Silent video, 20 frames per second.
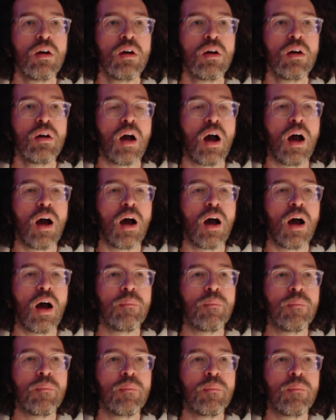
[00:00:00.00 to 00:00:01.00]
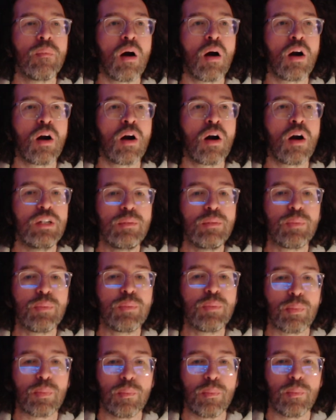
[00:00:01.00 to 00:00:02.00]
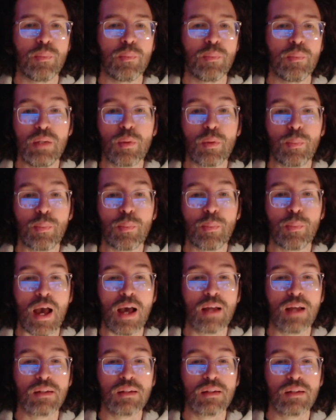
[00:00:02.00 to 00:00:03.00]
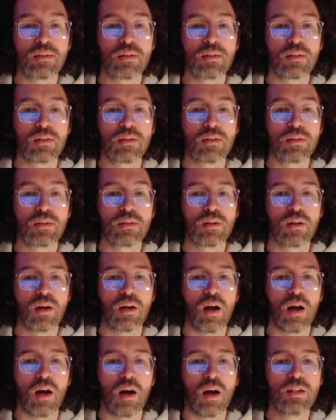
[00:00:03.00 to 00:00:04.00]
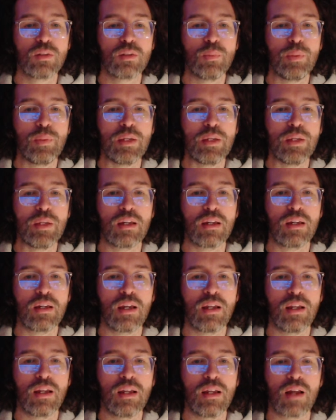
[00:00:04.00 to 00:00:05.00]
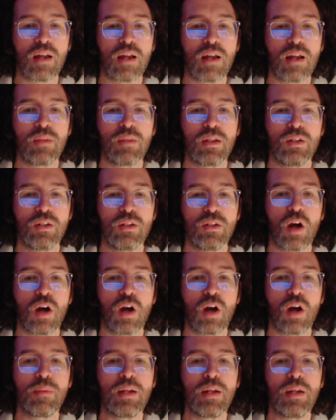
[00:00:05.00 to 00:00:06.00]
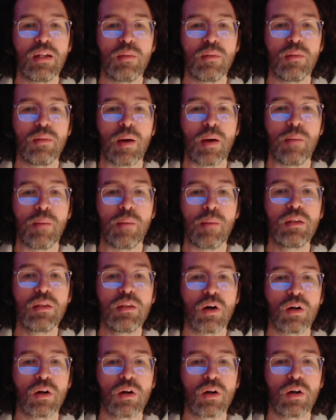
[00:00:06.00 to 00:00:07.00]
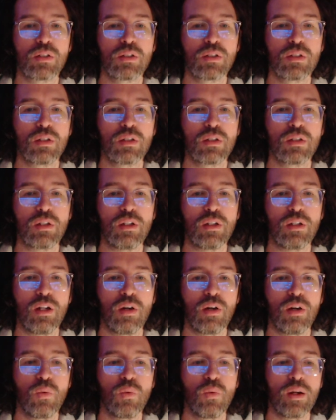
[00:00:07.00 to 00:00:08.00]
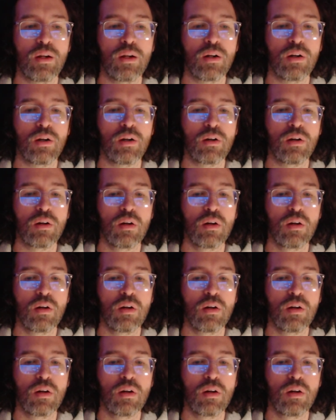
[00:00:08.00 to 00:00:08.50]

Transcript: our deeper past, us being in a time that is dominated by mythos, where